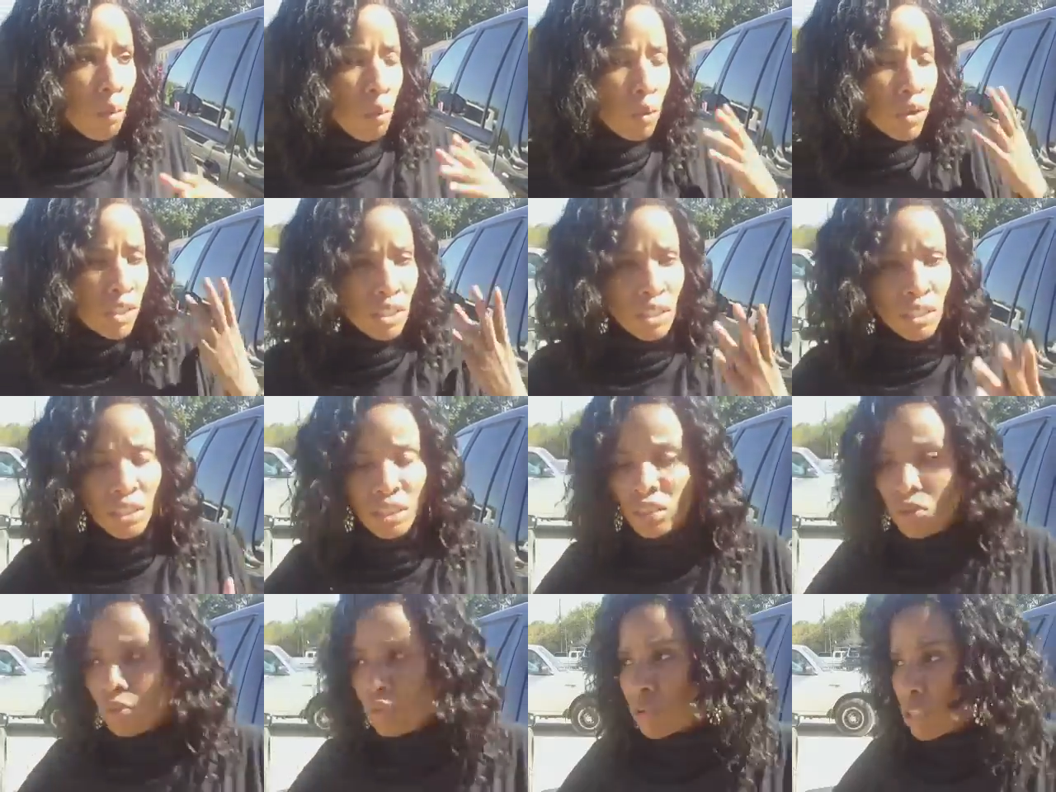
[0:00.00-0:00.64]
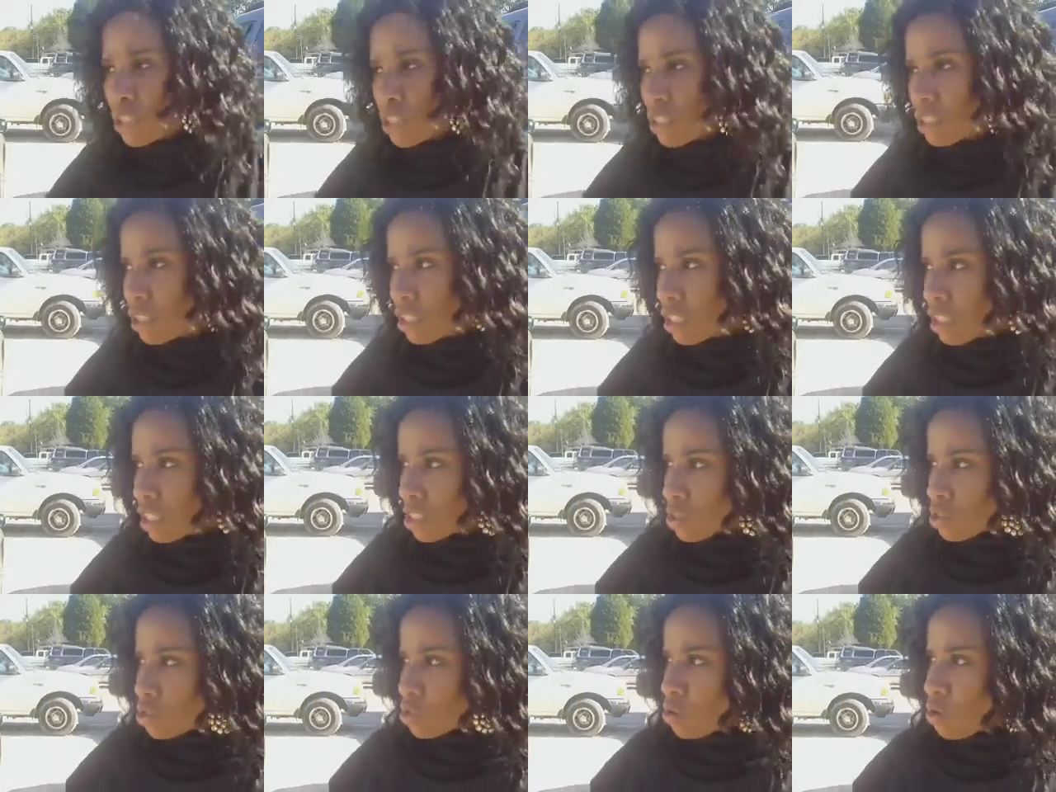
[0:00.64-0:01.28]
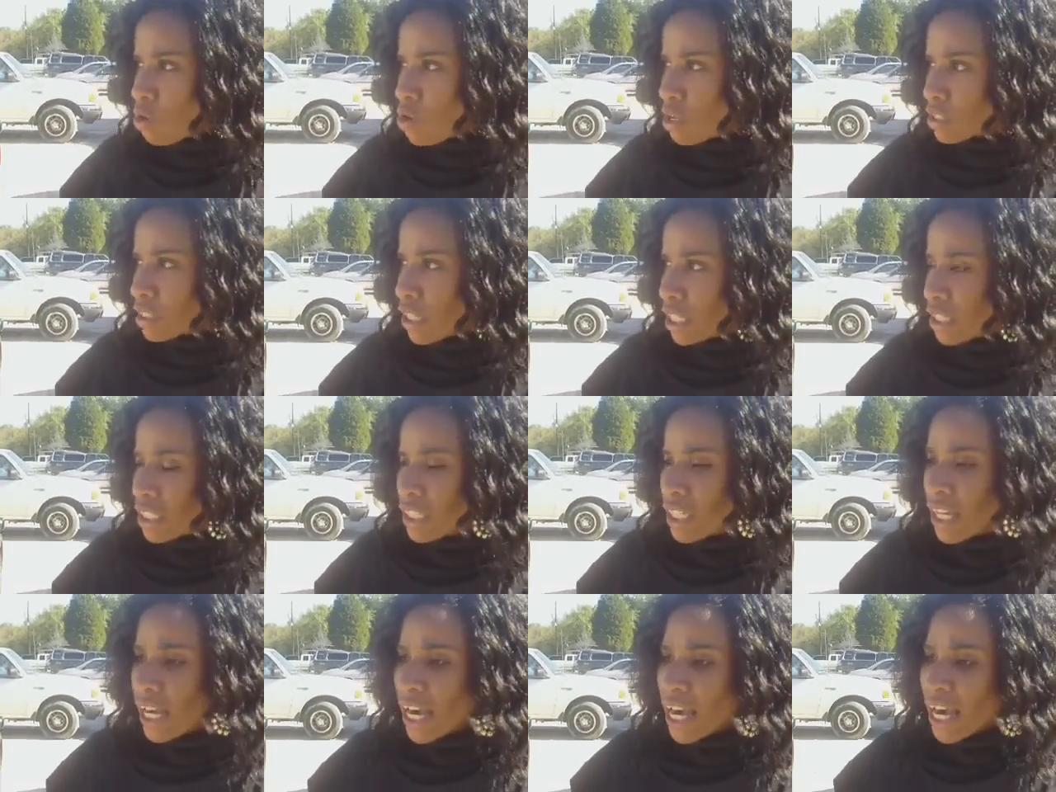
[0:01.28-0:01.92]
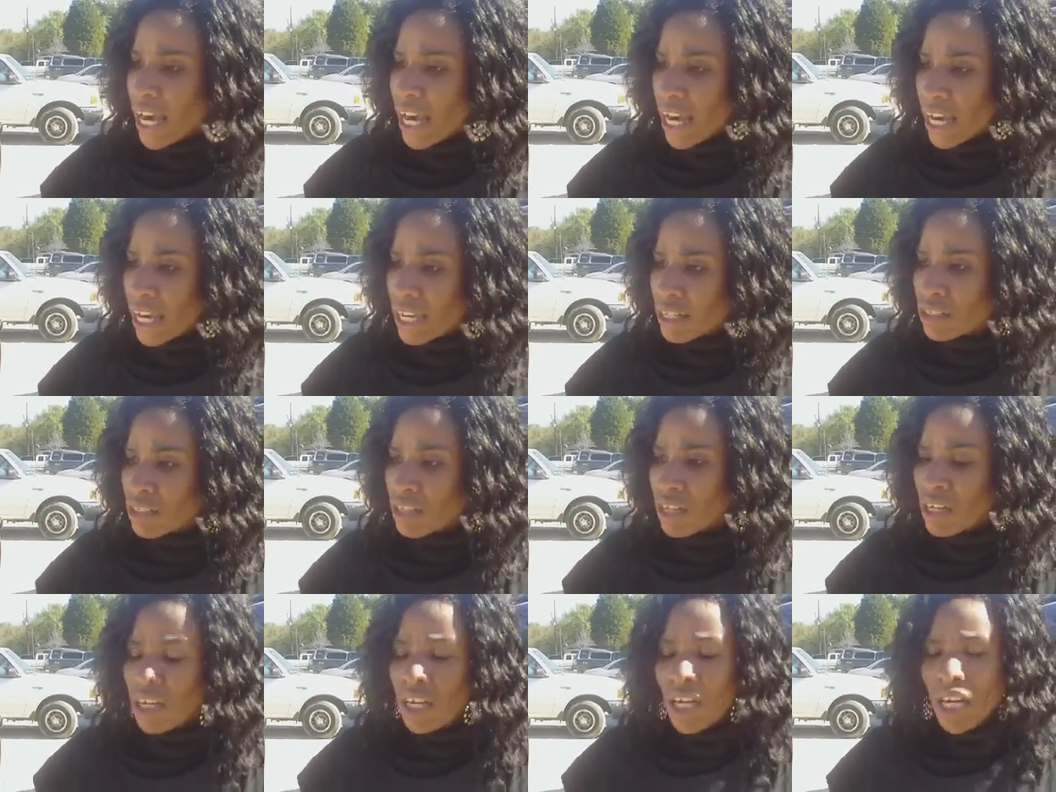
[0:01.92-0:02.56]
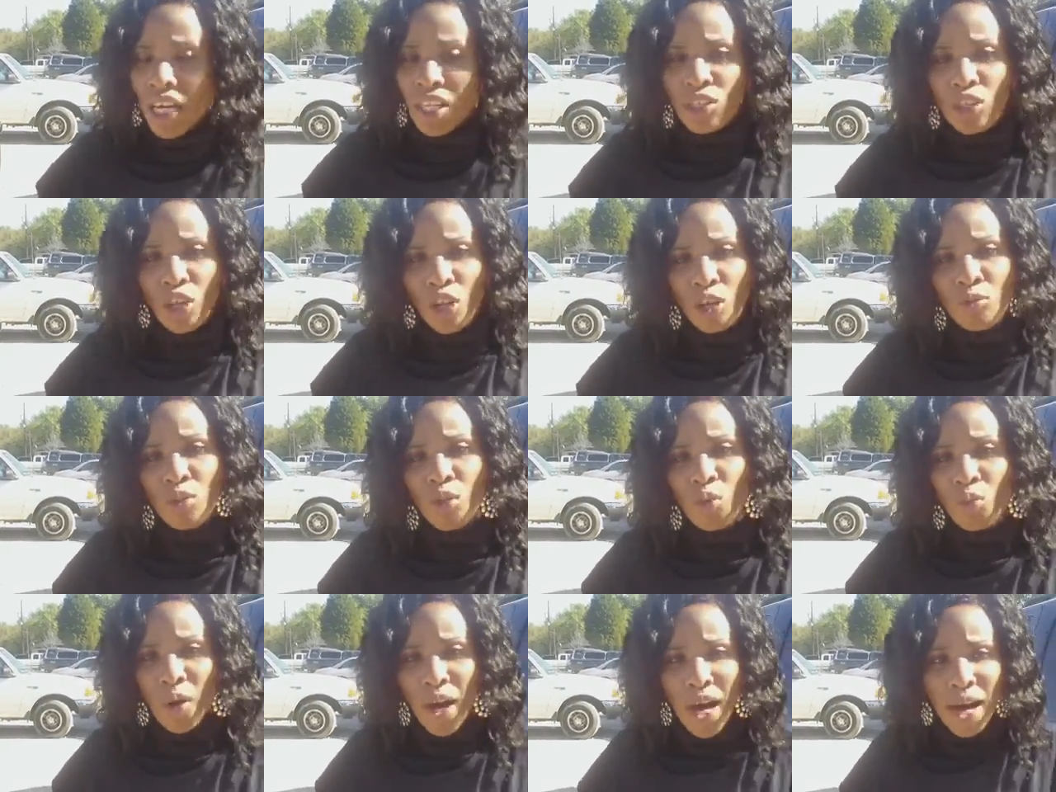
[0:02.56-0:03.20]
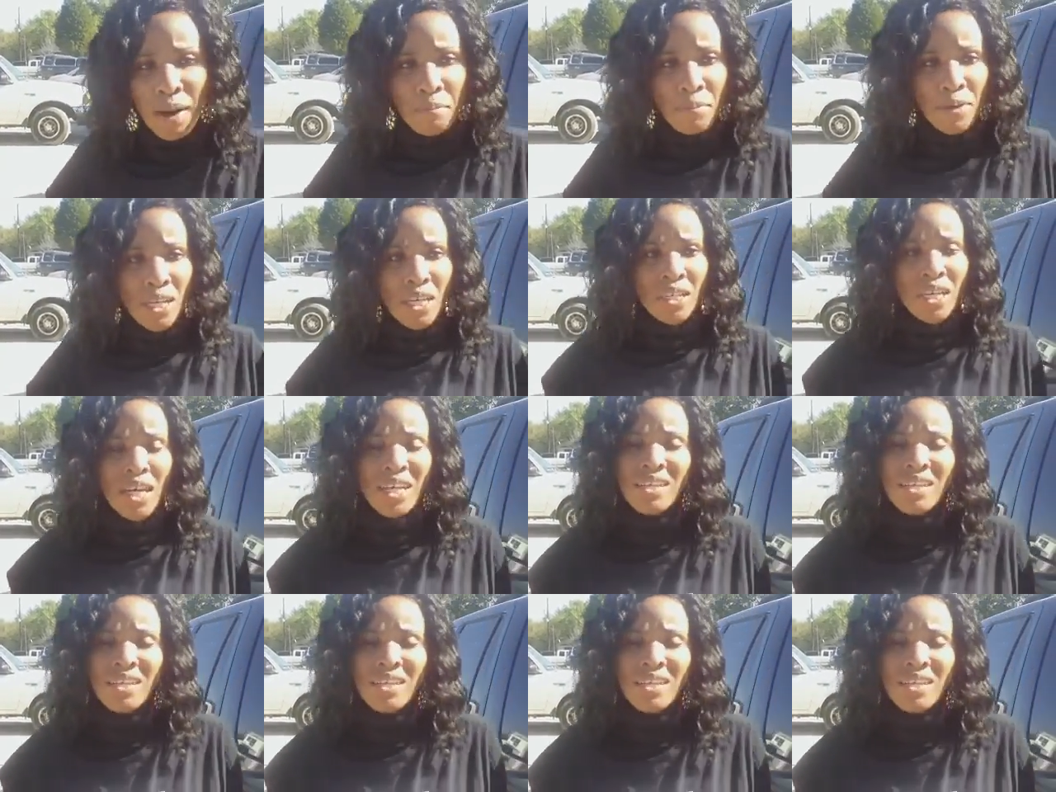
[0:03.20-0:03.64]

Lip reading: with the song that he has in terms of Why Me,